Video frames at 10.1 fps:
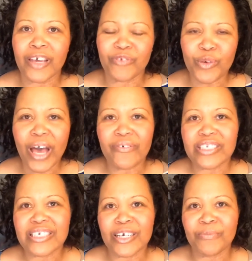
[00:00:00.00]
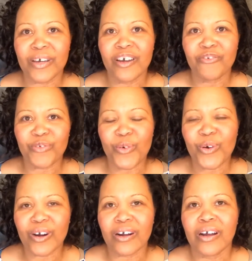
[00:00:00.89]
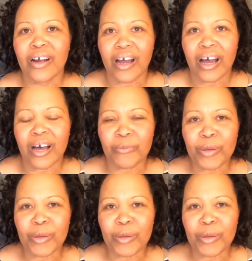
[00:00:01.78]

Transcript: If you have a tip for um,